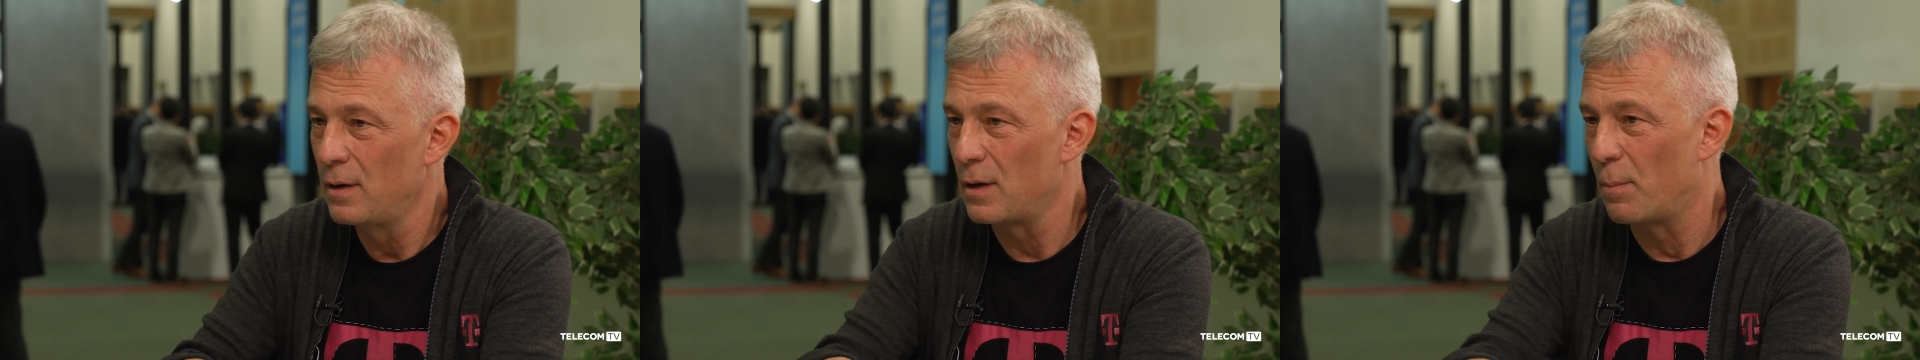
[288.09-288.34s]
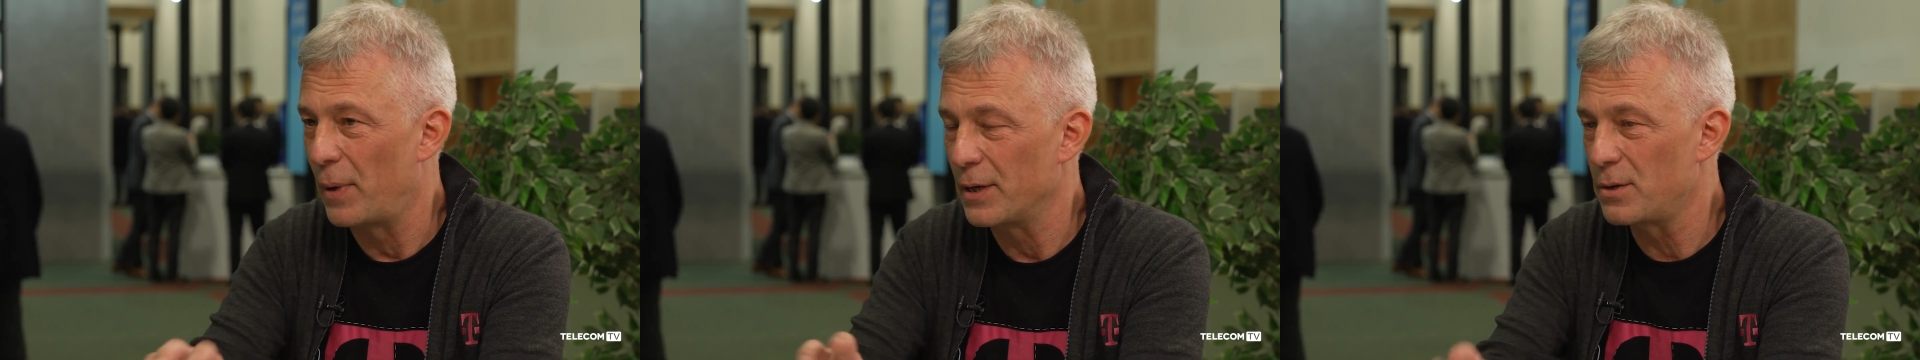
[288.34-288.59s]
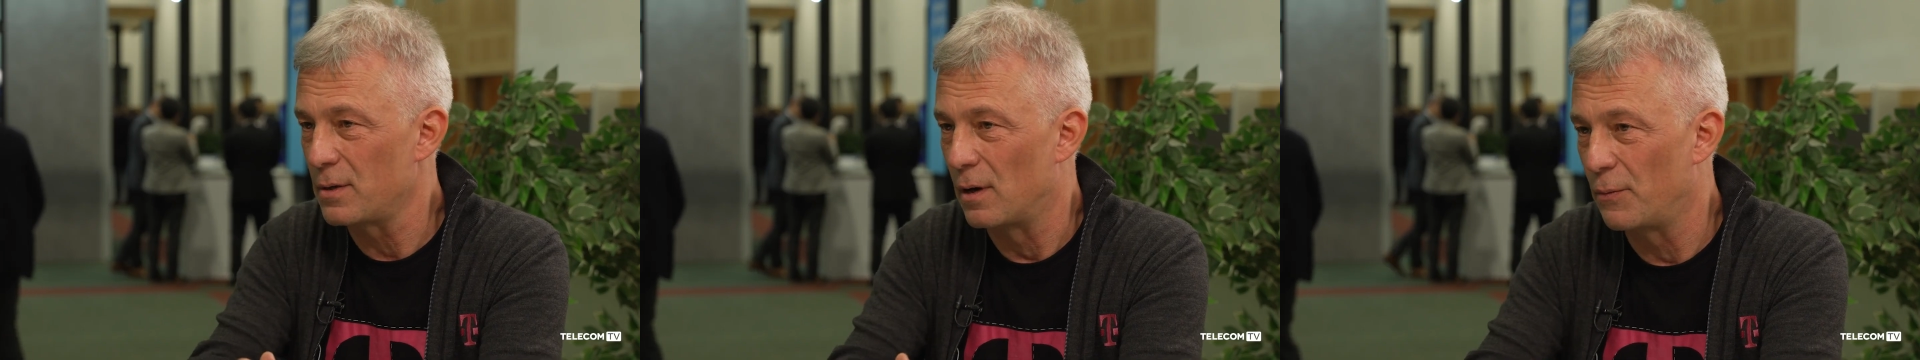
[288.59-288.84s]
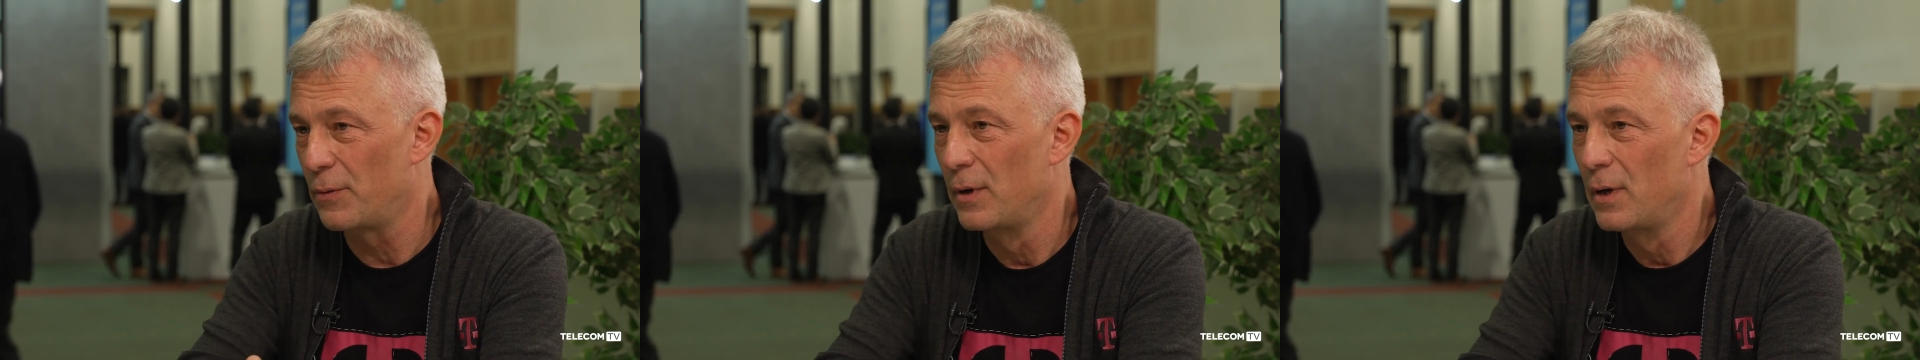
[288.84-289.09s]
the best
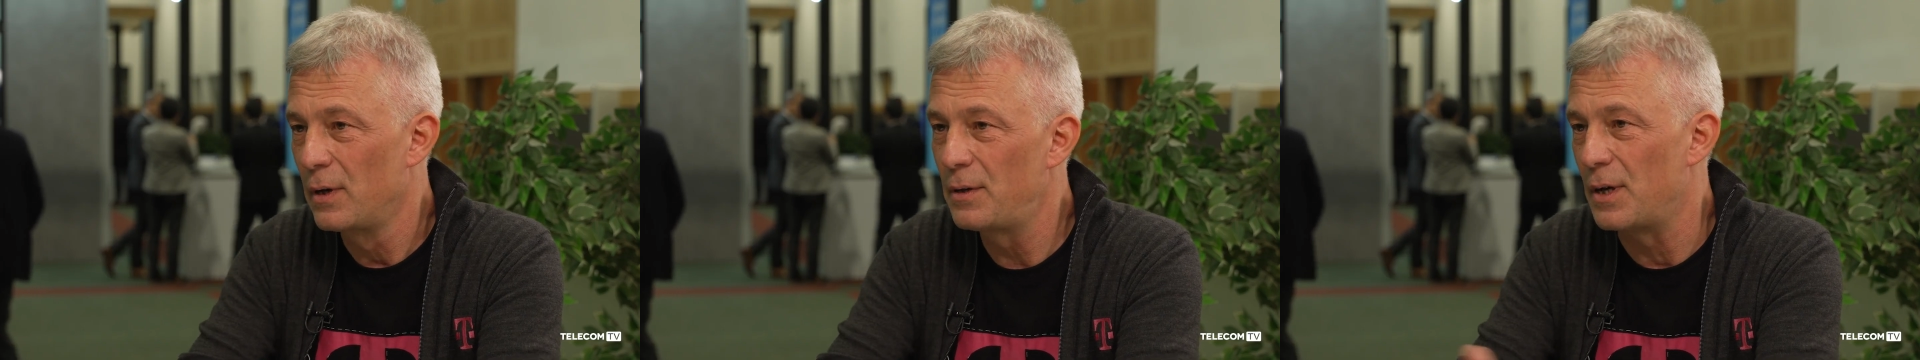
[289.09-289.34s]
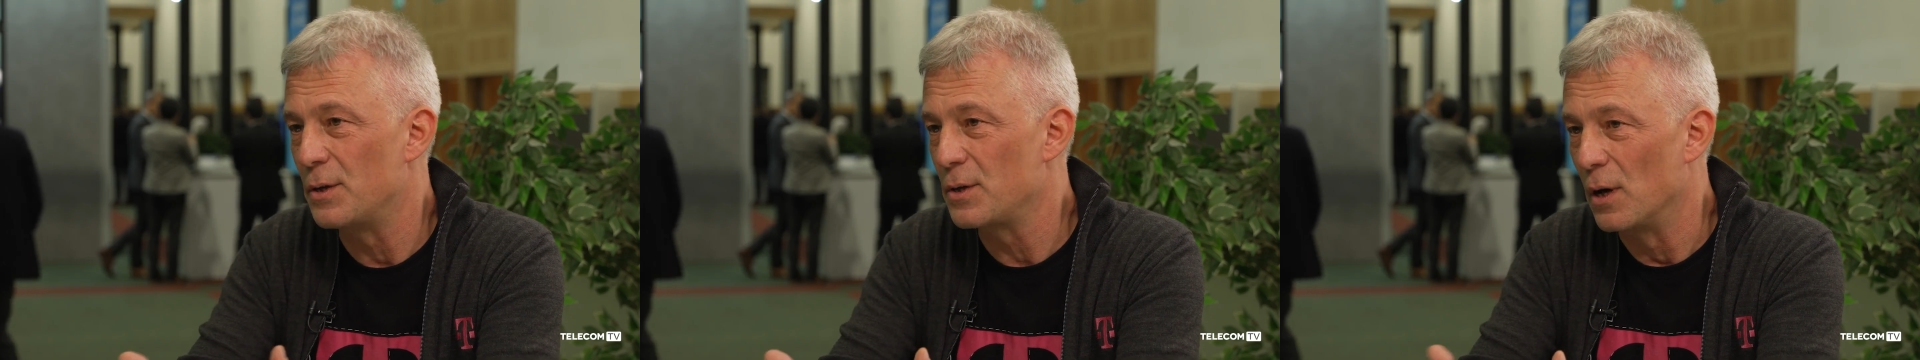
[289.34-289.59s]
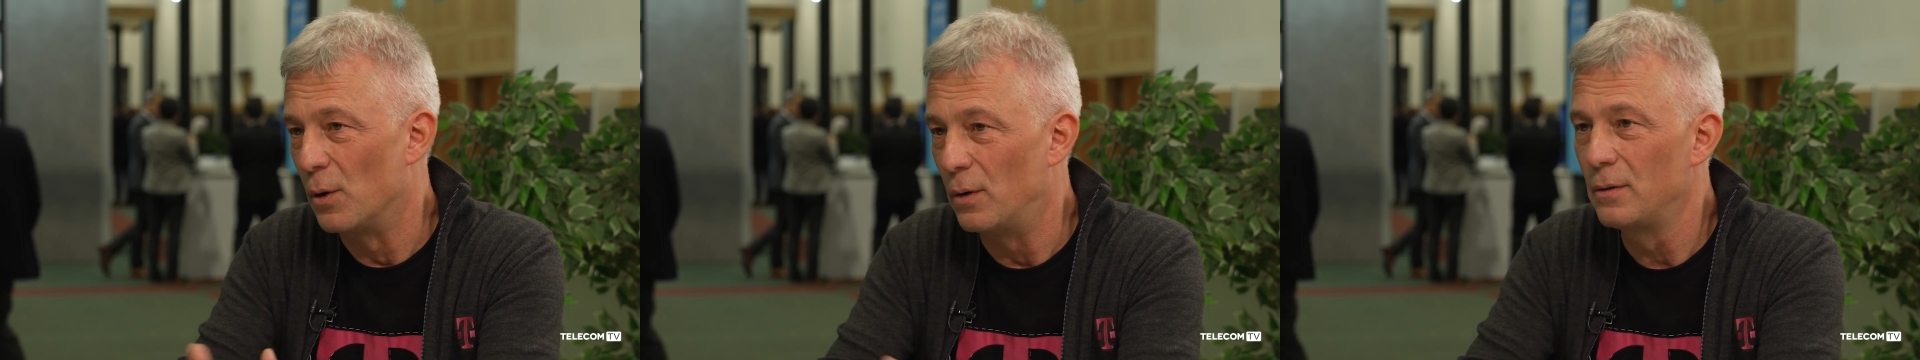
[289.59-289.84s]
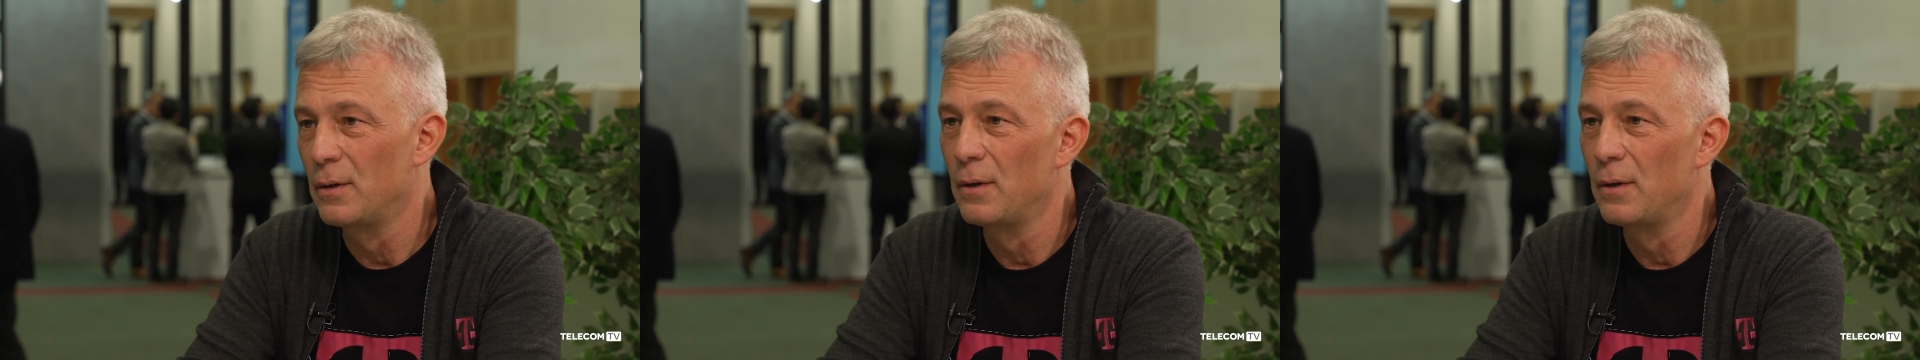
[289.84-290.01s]
of TCO.